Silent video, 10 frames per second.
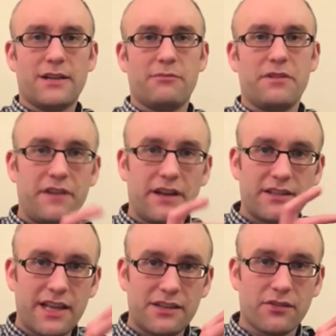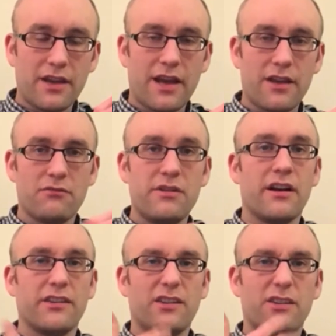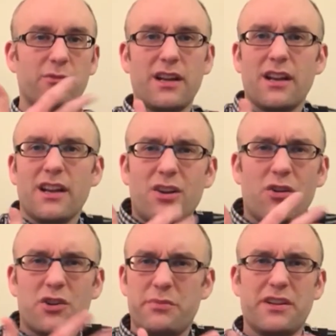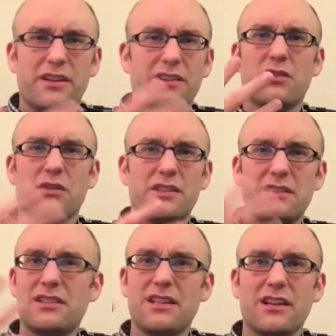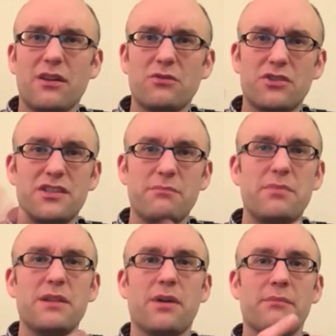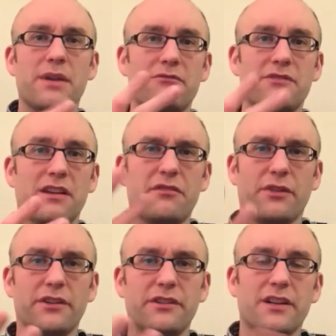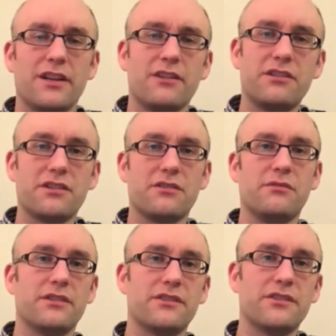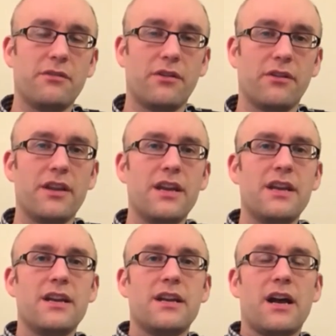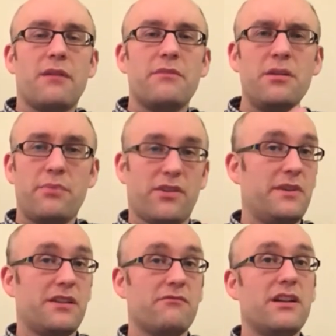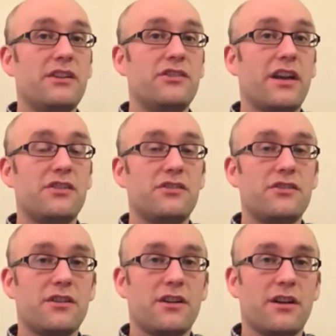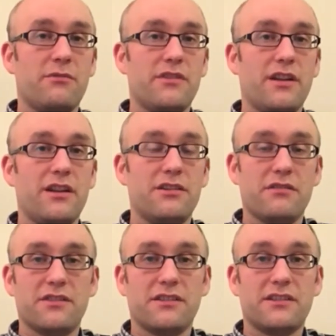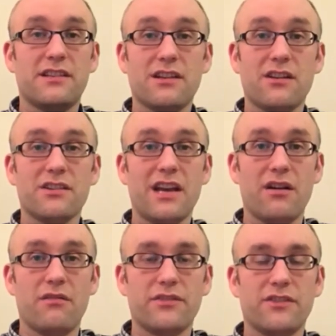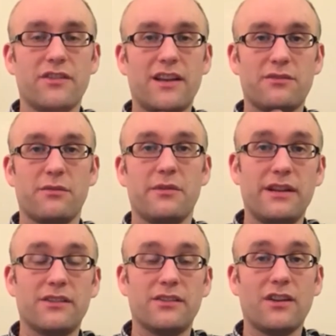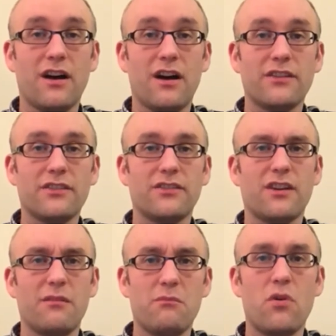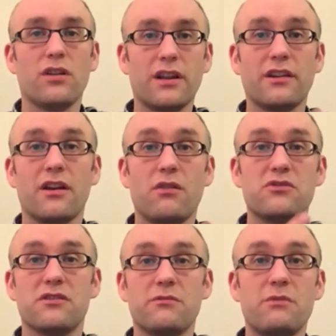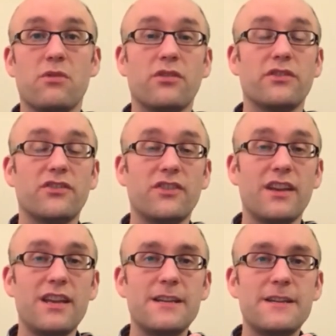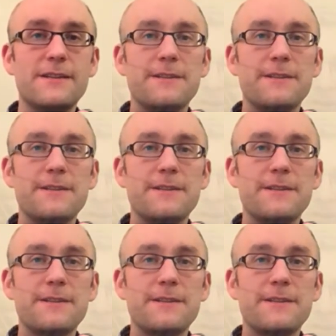And we fixate on that, not realizing that we're contributing to the toxicity in the culture simply by being resentful and critical and so on. The only person we can really change with any degree of success is ourselves. And so that's where we need to start and start modeling the culture that we want to see.